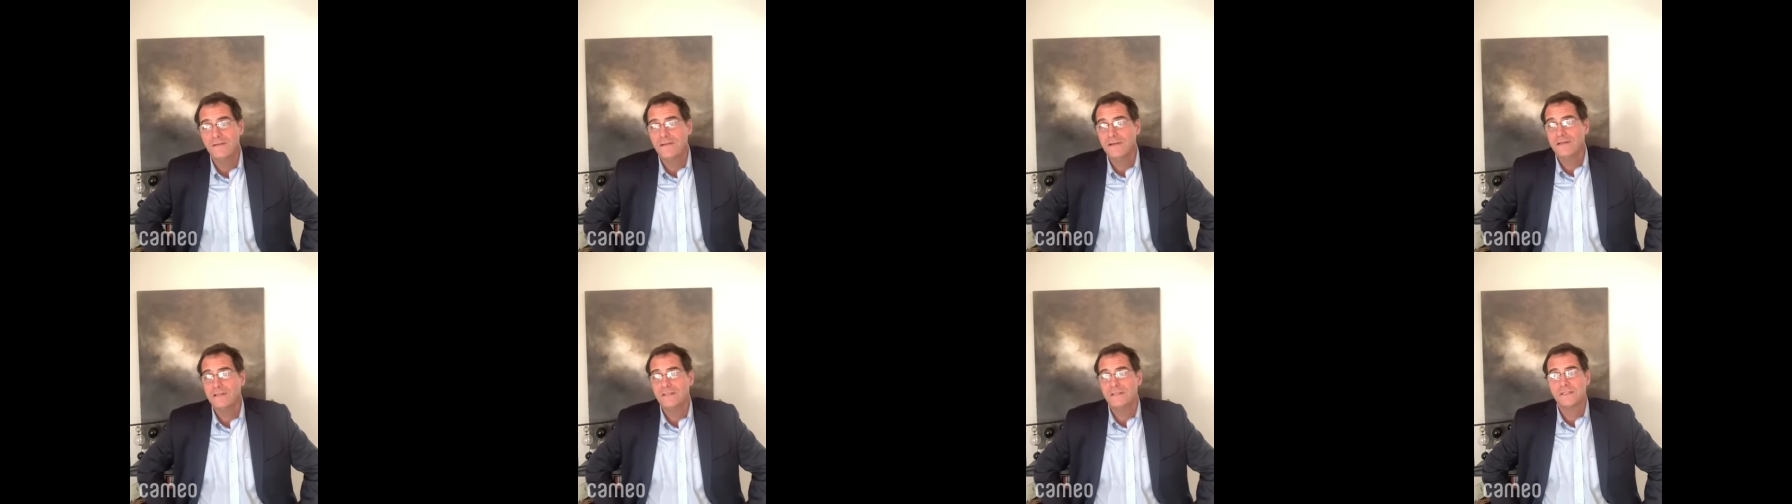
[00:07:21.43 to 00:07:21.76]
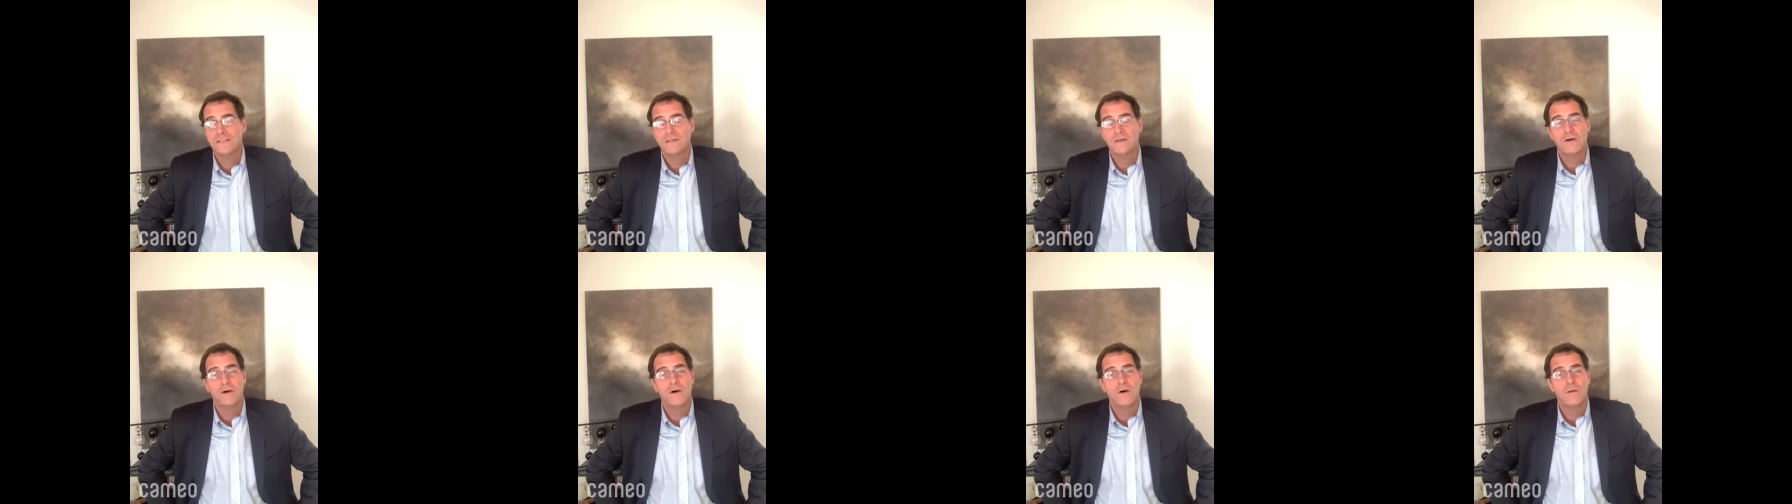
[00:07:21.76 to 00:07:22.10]

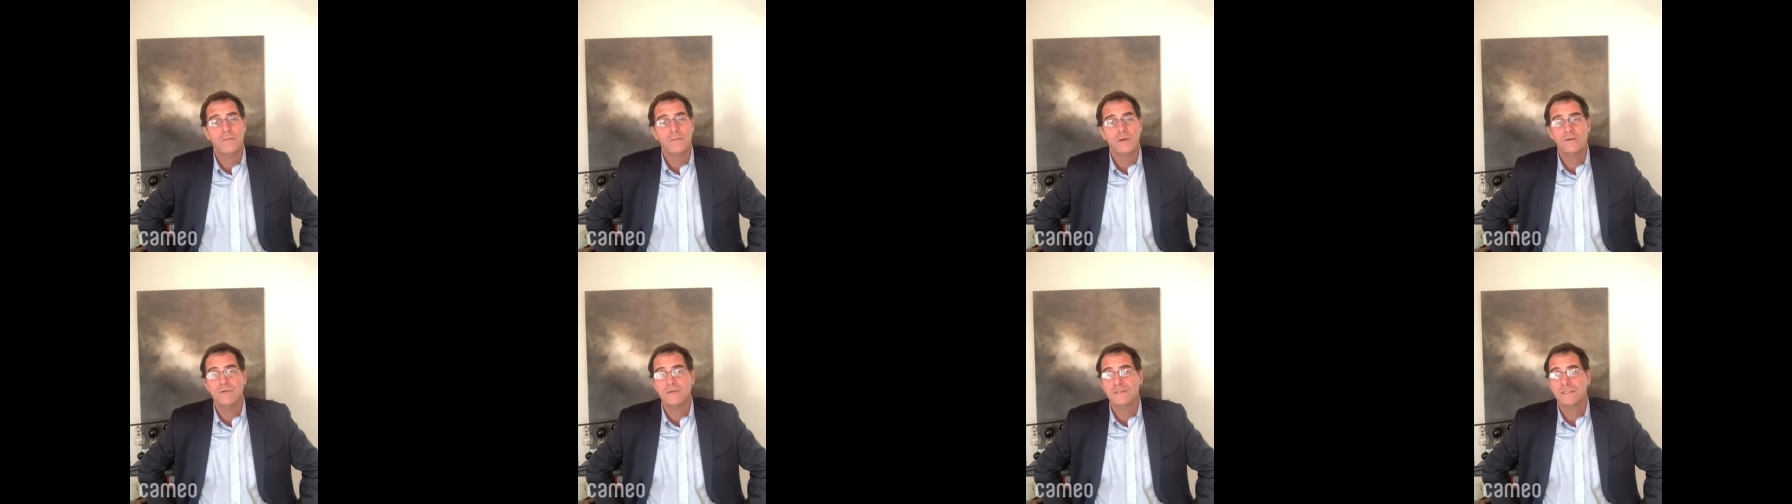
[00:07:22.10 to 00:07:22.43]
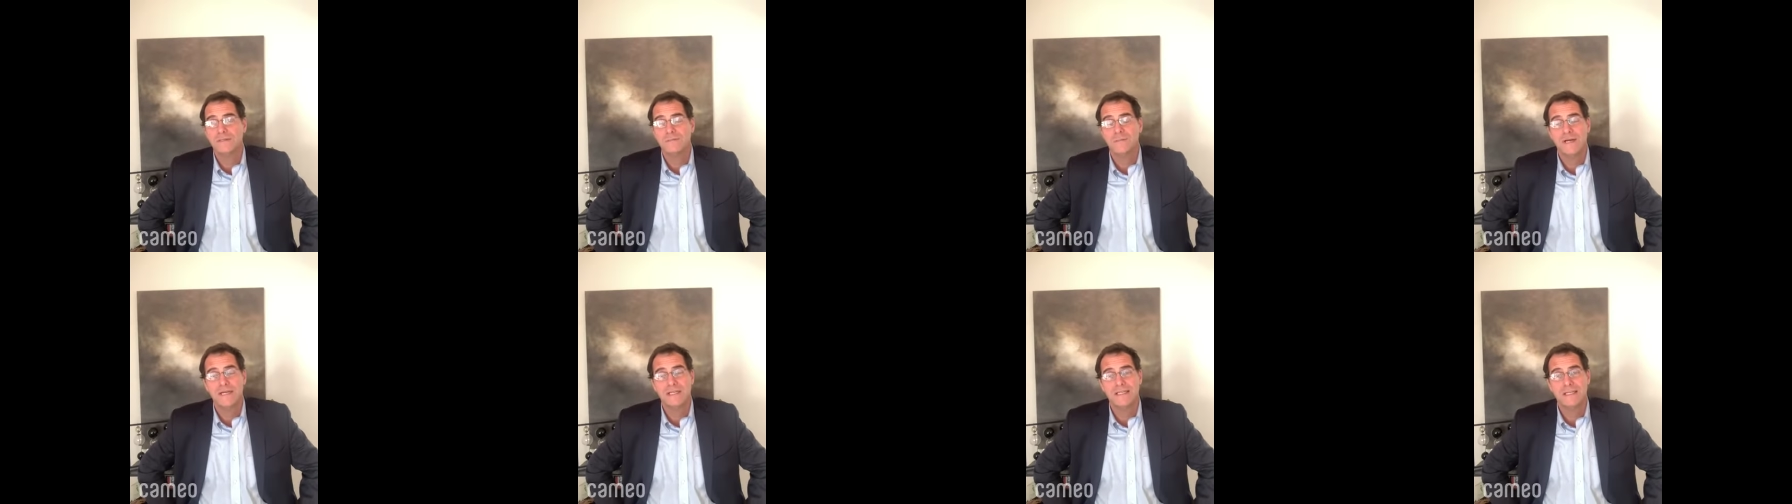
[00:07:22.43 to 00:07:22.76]
please call me with
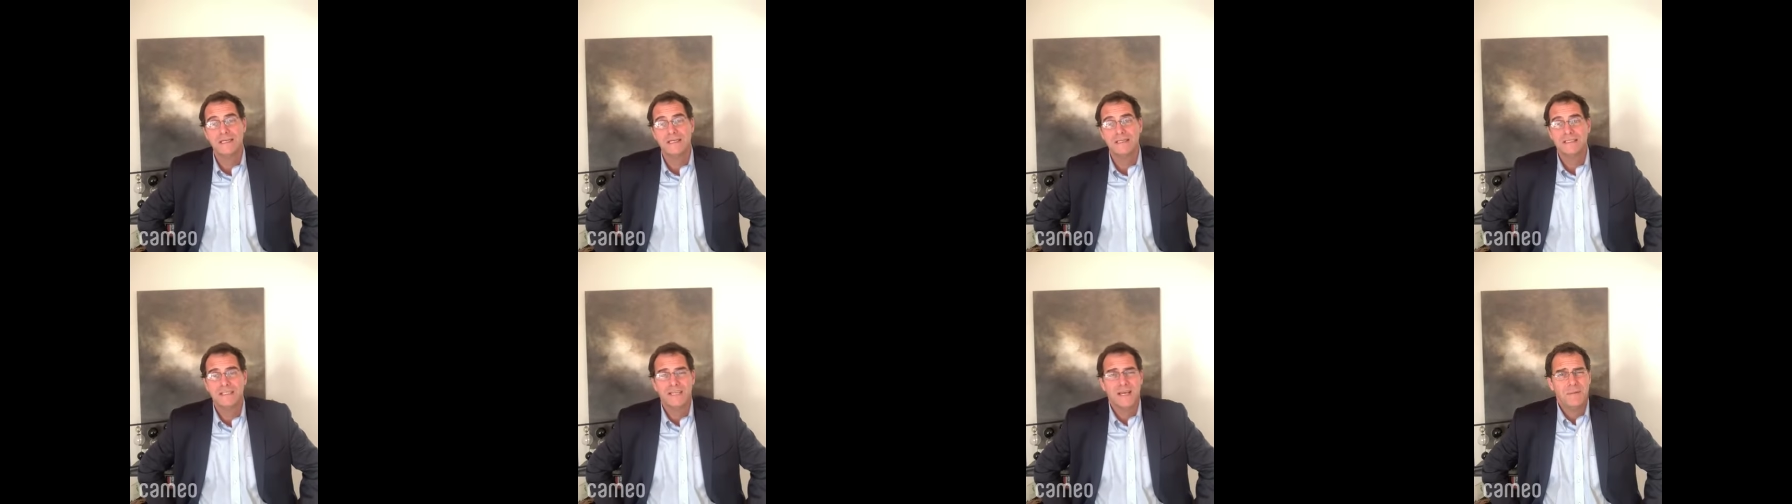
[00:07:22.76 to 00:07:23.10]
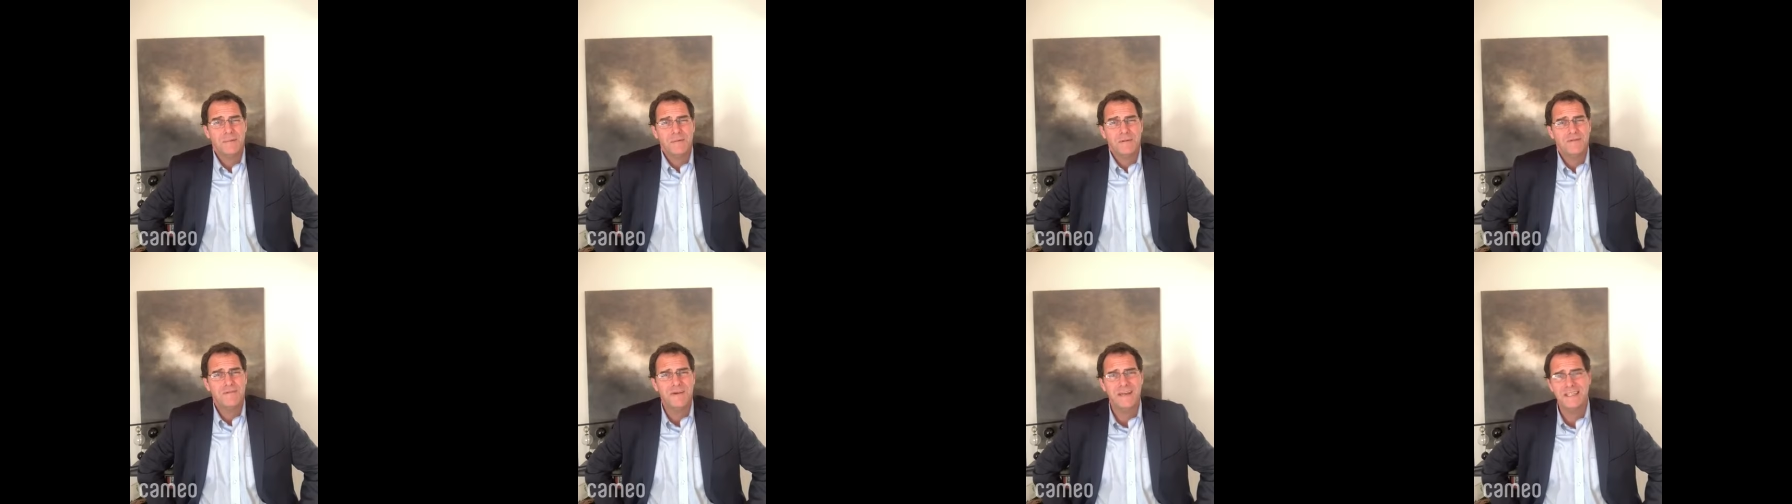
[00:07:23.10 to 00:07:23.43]
some ideas,
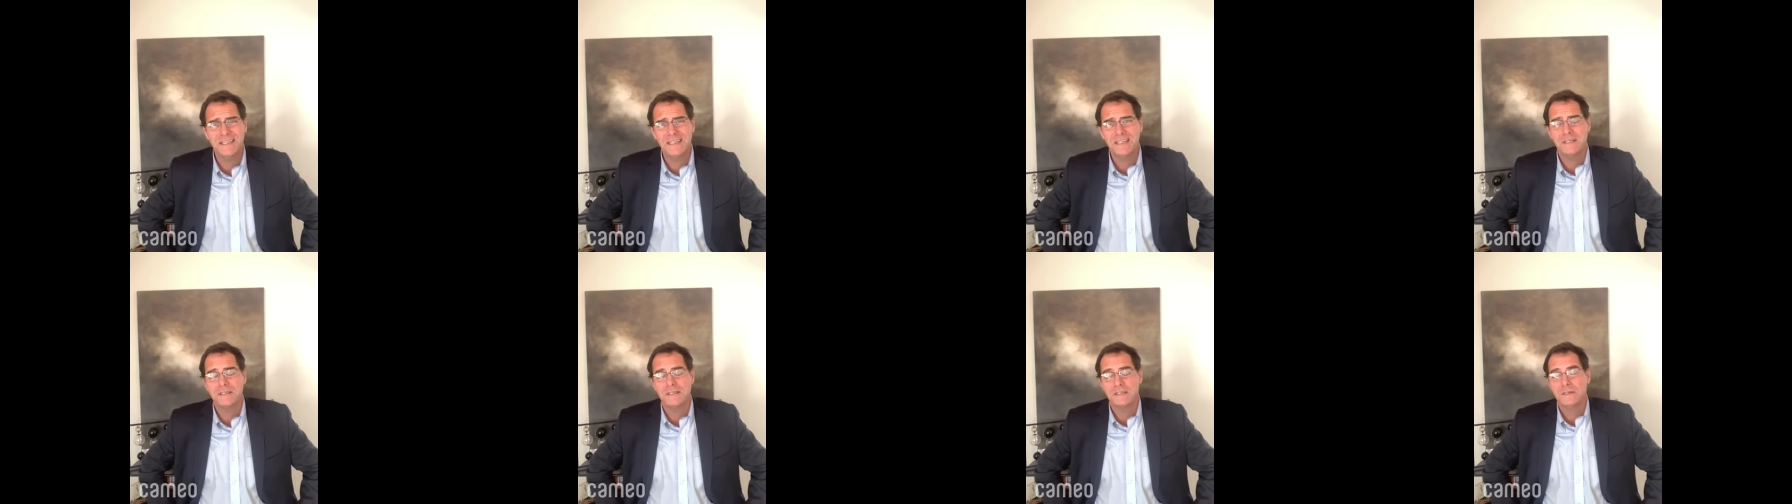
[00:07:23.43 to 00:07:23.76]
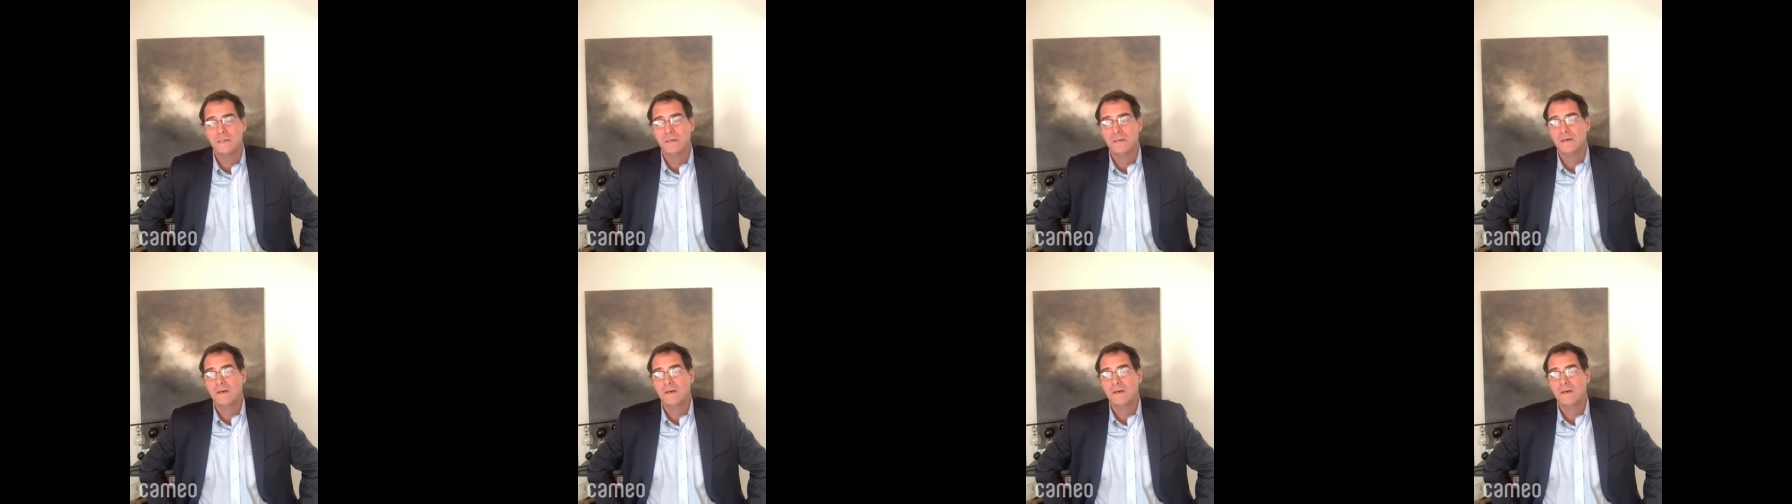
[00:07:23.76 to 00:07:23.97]
couple of ideas,